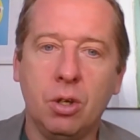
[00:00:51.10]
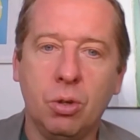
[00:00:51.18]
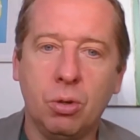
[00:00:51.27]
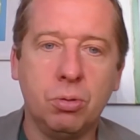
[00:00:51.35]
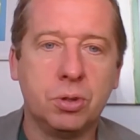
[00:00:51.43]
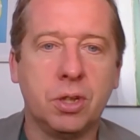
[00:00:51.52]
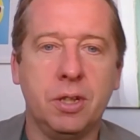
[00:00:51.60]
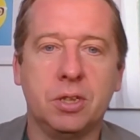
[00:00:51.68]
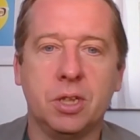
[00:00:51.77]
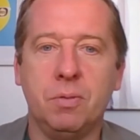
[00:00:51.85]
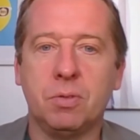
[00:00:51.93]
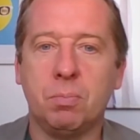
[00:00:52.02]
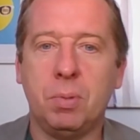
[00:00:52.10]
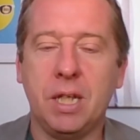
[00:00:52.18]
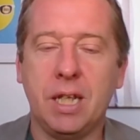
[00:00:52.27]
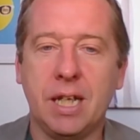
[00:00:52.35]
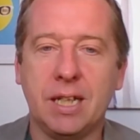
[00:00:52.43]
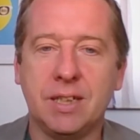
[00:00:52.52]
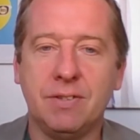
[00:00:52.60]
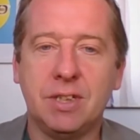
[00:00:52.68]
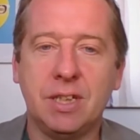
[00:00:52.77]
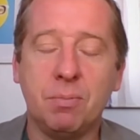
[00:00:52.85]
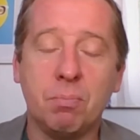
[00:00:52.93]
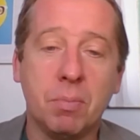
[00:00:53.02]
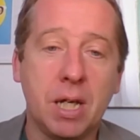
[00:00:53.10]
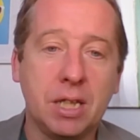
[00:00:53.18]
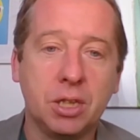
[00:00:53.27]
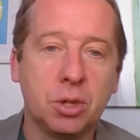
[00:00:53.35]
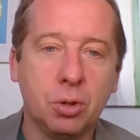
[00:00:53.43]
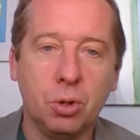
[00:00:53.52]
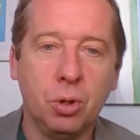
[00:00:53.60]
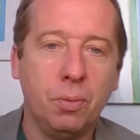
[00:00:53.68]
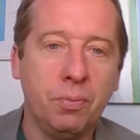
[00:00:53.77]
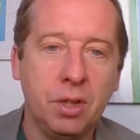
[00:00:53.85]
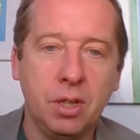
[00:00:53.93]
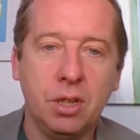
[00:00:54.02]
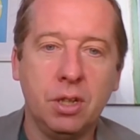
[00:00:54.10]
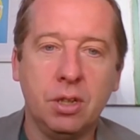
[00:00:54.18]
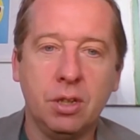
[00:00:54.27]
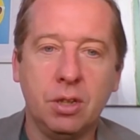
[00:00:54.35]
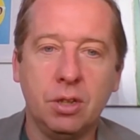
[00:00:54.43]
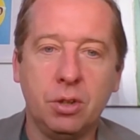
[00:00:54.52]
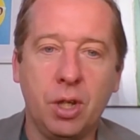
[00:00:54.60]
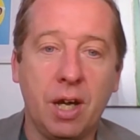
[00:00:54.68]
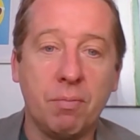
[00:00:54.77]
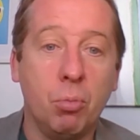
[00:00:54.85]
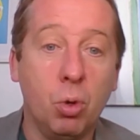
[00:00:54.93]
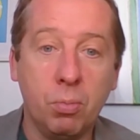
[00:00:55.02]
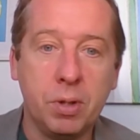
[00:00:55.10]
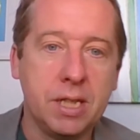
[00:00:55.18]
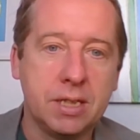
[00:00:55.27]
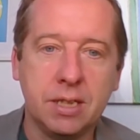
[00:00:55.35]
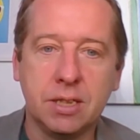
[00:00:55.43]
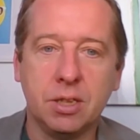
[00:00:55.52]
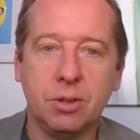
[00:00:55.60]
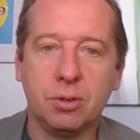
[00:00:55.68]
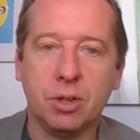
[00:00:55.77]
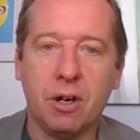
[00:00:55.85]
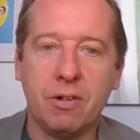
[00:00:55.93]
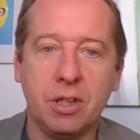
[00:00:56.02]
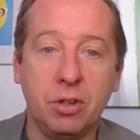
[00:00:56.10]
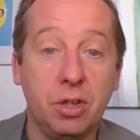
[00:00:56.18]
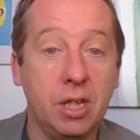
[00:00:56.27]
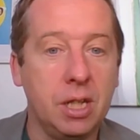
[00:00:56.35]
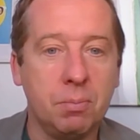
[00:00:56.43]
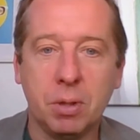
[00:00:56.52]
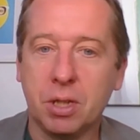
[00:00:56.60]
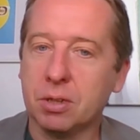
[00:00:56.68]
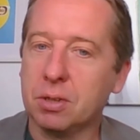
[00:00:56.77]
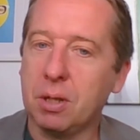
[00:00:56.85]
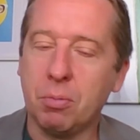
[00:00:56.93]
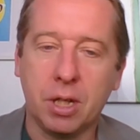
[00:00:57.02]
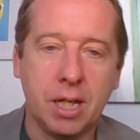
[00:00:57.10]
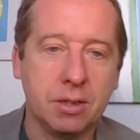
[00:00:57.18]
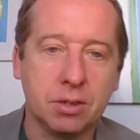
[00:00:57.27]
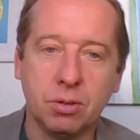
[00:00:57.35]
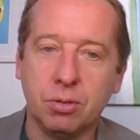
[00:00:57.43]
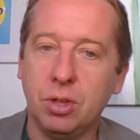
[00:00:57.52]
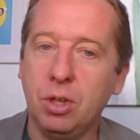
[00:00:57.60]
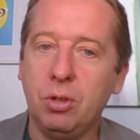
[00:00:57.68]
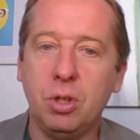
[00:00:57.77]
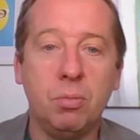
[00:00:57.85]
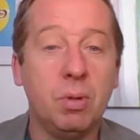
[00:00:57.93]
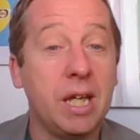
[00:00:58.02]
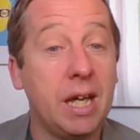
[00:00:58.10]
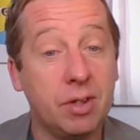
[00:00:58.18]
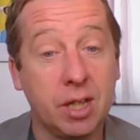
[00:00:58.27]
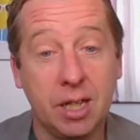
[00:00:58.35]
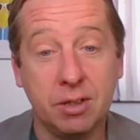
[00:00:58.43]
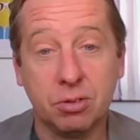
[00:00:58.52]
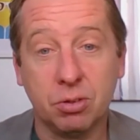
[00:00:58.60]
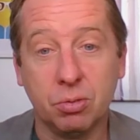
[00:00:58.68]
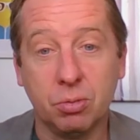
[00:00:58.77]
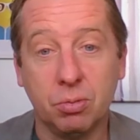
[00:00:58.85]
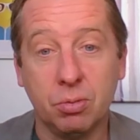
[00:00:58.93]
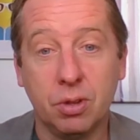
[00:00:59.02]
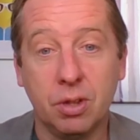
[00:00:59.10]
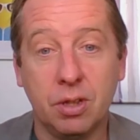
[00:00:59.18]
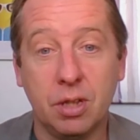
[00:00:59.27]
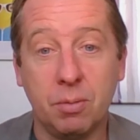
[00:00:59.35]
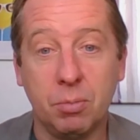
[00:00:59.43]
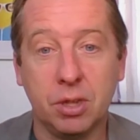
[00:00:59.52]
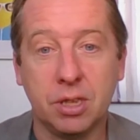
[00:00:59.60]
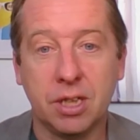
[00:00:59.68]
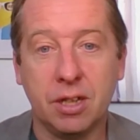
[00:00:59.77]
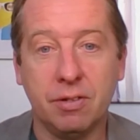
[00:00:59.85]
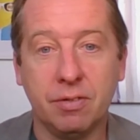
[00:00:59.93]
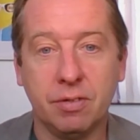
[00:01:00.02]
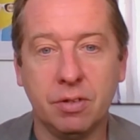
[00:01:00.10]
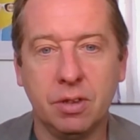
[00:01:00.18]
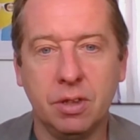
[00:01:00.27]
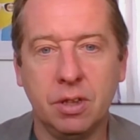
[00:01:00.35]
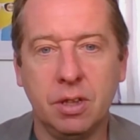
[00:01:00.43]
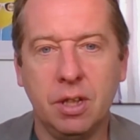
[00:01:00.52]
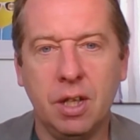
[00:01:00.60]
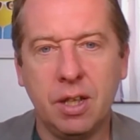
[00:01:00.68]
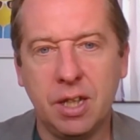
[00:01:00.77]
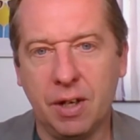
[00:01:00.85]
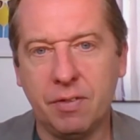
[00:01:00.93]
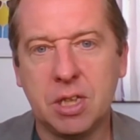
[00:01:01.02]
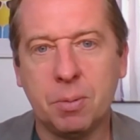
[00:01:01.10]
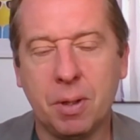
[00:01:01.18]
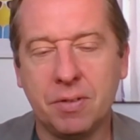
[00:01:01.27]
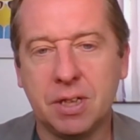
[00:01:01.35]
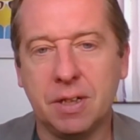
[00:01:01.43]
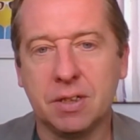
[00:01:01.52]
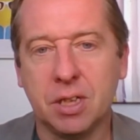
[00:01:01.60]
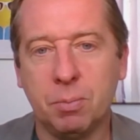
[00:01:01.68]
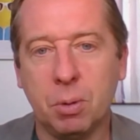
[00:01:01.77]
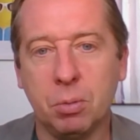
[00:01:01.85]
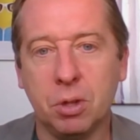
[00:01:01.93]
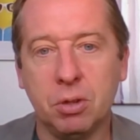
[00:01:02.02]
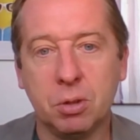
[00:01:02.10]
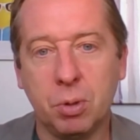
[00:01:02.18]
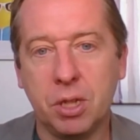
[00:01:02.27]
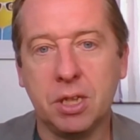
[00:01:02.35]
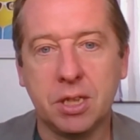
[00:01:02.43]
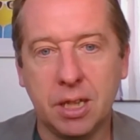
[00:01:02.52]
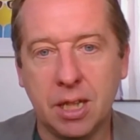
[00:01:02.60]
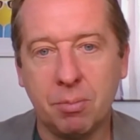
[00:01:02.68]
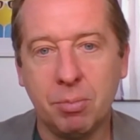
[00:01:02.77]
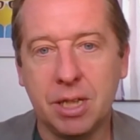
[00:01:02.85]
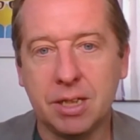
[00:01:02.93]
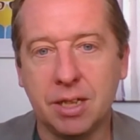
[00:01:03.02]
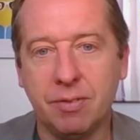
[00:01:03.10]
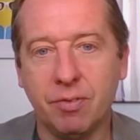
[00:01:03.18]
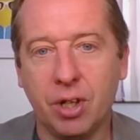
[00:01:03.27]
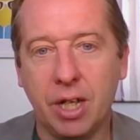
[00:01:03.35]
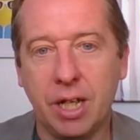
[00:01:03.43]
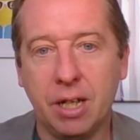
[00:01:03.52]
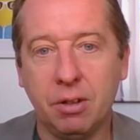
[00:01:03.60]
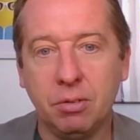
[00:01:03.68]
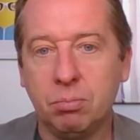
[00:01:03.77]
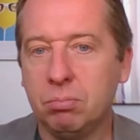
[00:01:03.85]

Also, in terms of BD activity, make sure you have more meetings in your diary than you need because they will cancel on you and you may have to cancel them yourself. The other tip I've seen some people do is when you send that meeting invite out,